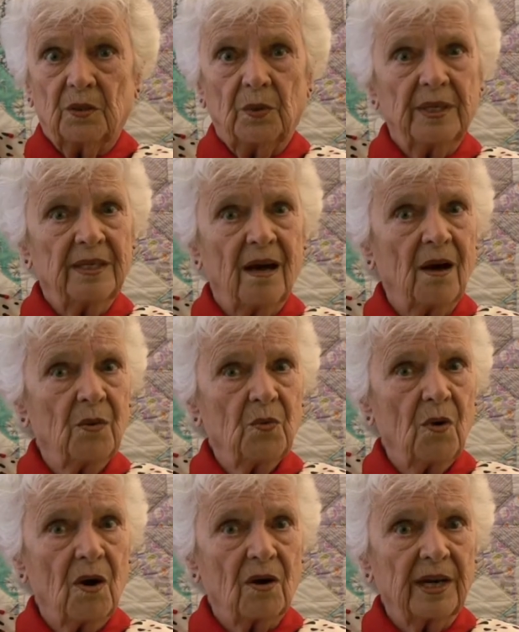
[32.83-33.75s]
When
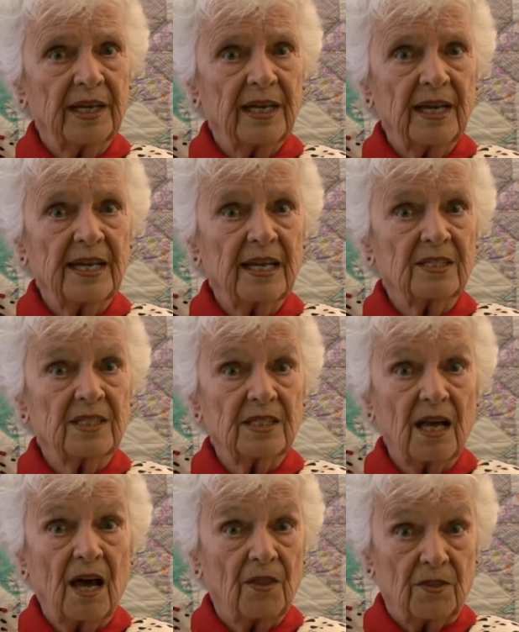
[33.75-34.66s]
not warring
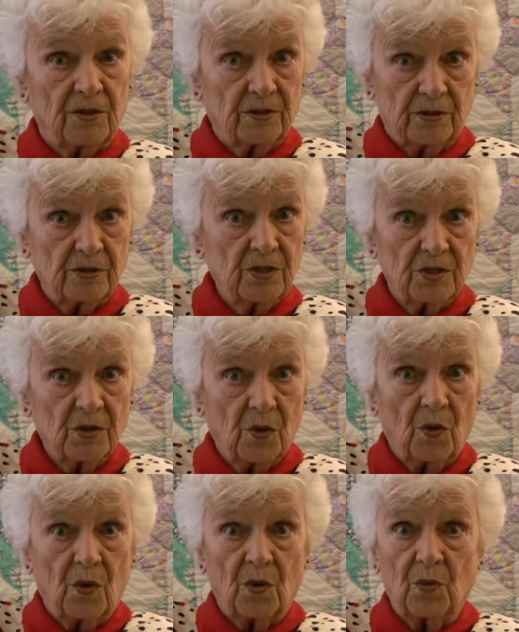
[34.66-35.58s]
against others
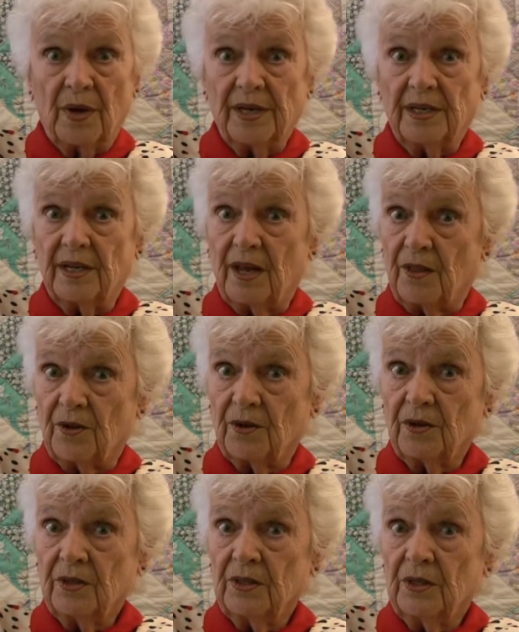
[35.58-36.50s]
or one
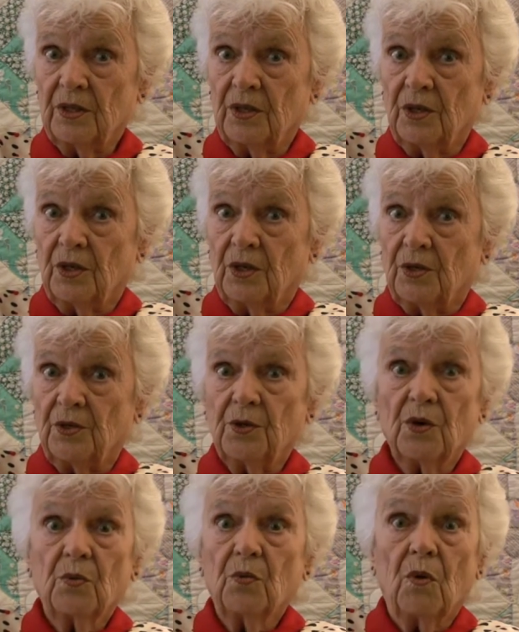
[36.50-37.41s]
another,
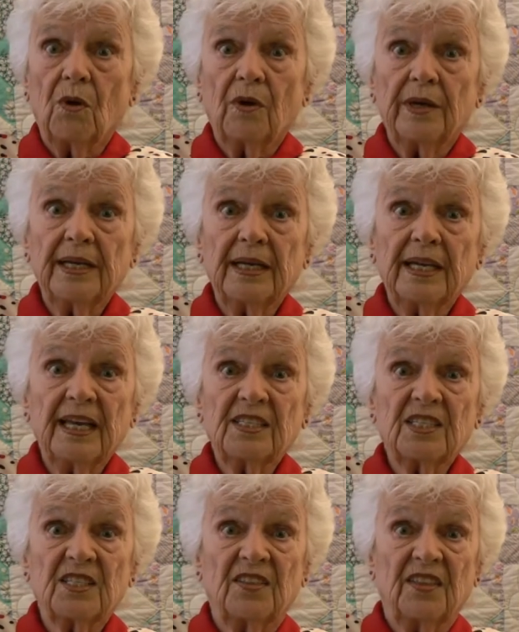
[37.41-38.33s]
you're warring
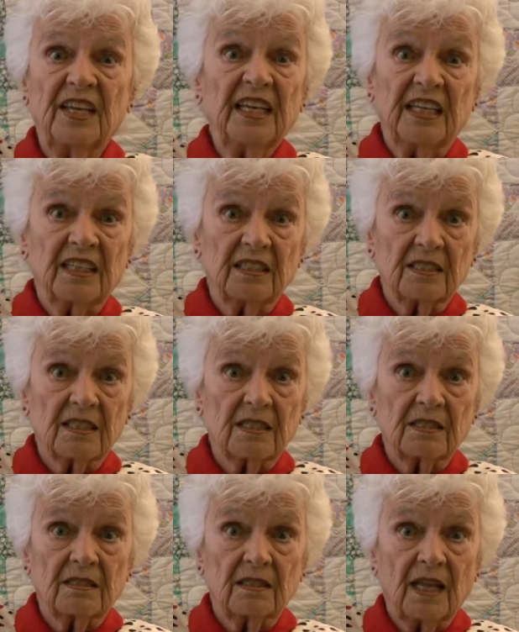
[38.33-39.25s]
against
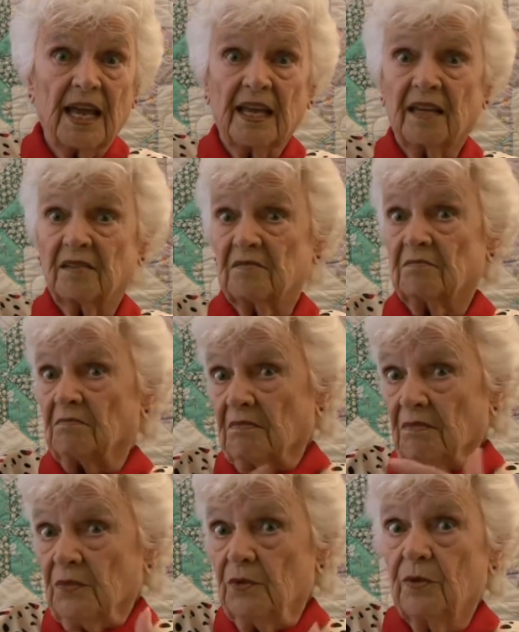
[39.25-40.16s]
things like
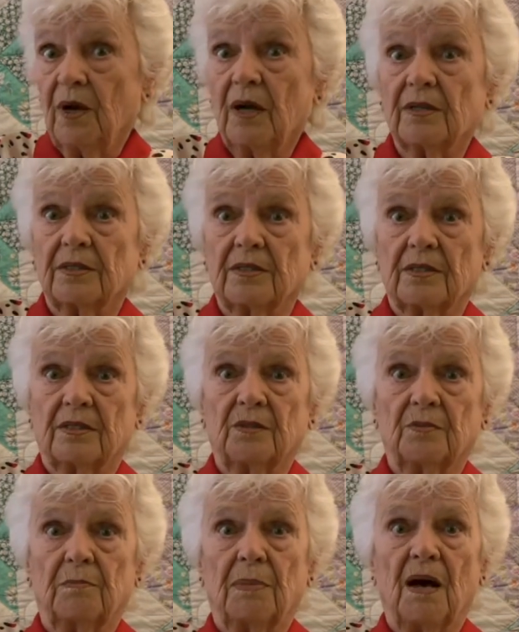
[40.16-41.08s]

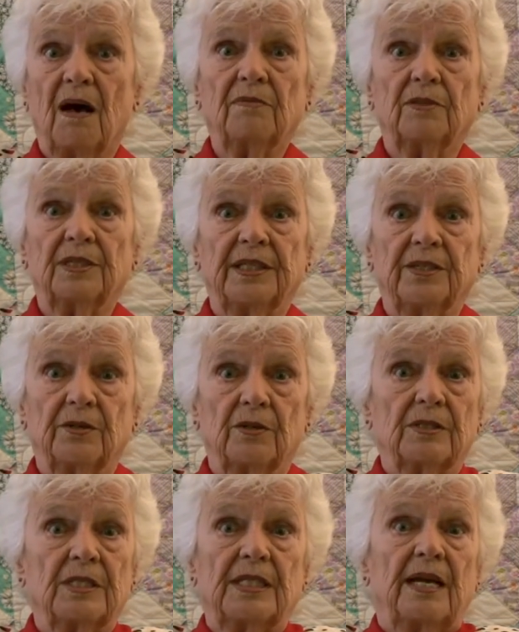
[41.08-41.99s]
drugs, poverty,
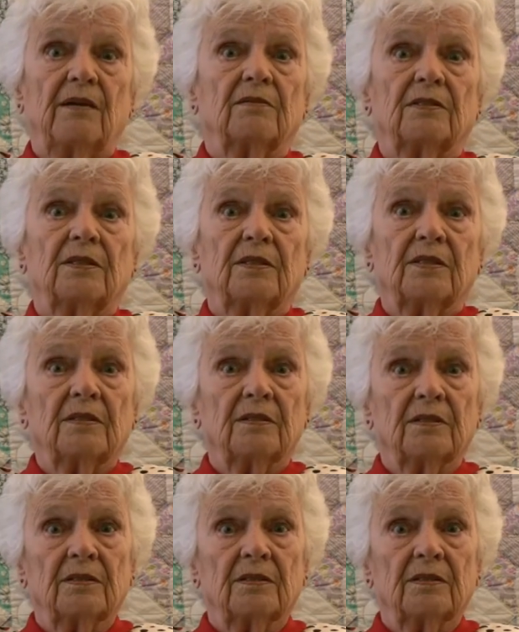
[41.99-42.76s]
or terror.